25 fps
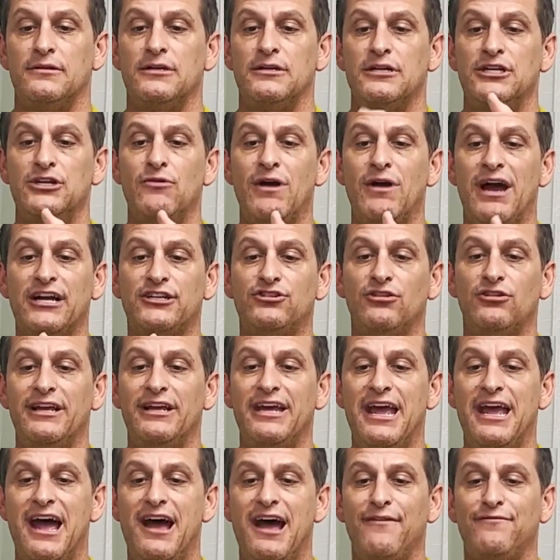you actually
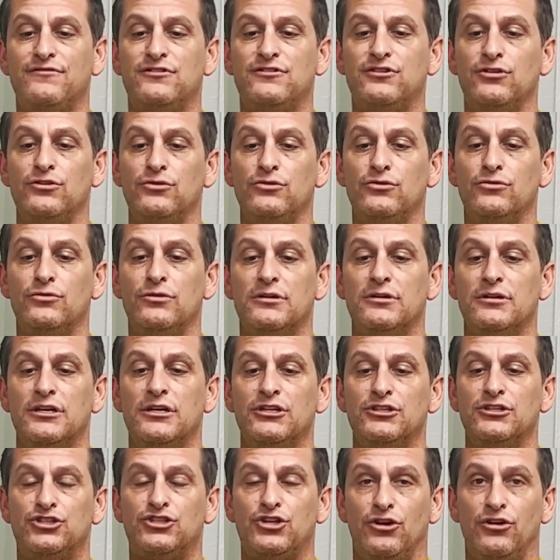have to
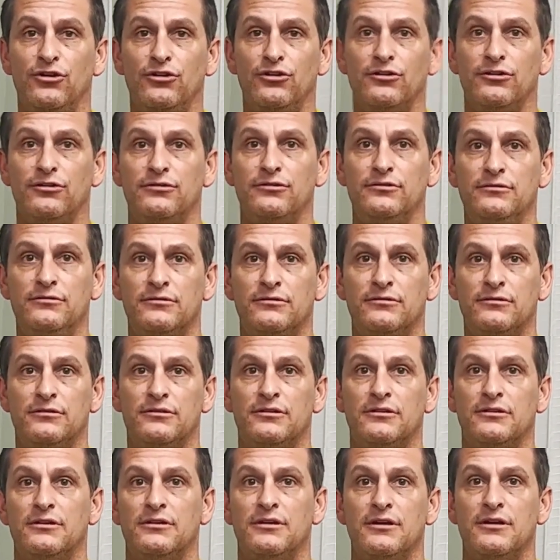turn
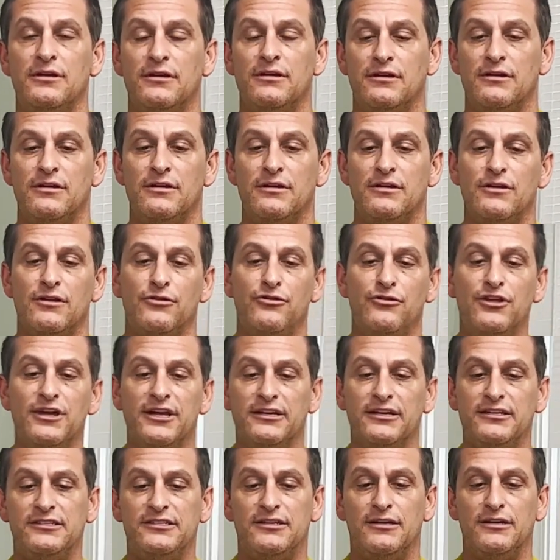
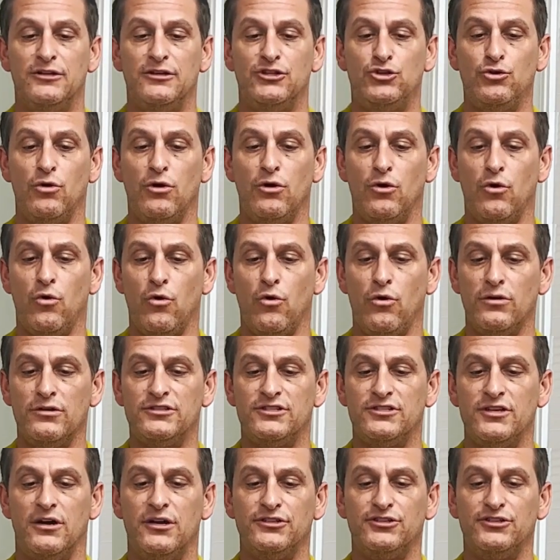this to a
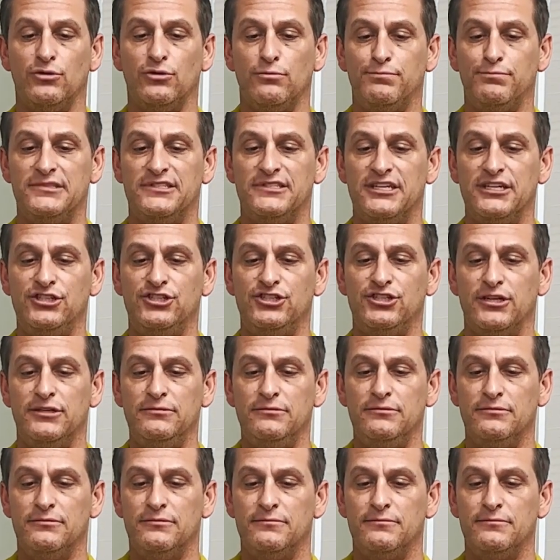horizontal position,